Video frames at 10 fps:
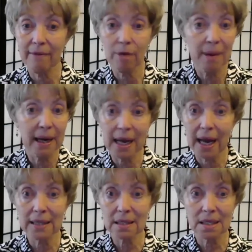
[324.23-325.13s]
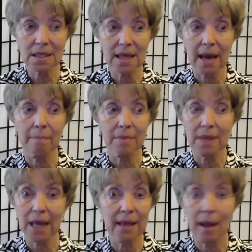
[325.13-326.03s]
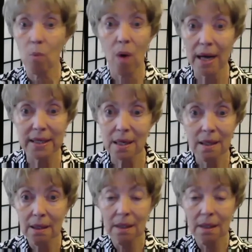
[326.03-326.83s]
everybody has the same thing they want